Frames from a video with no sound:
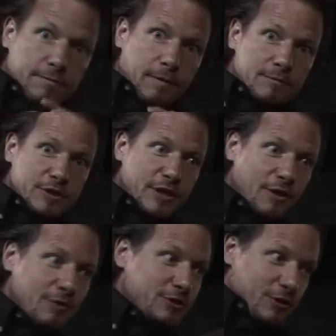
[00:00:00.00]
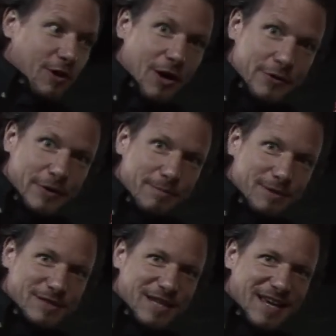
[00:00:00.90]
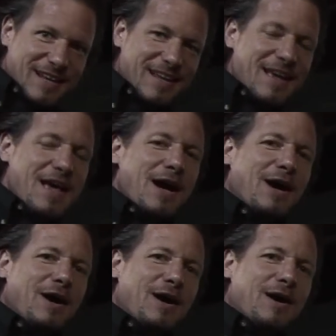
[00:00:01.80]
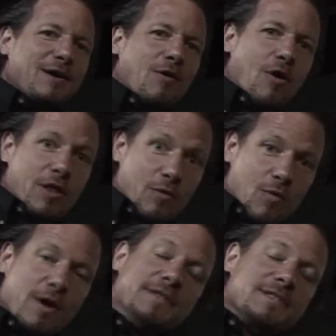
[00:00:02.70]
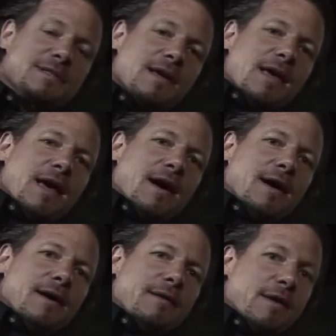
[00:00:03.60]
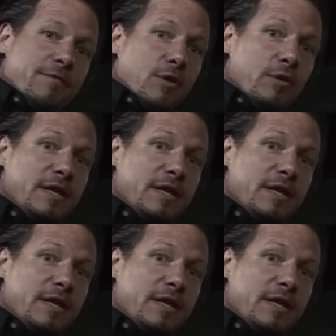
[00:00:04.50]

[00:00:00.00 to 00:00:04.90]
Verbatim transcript: from zero to 100% uh, all at once. Uh, if you only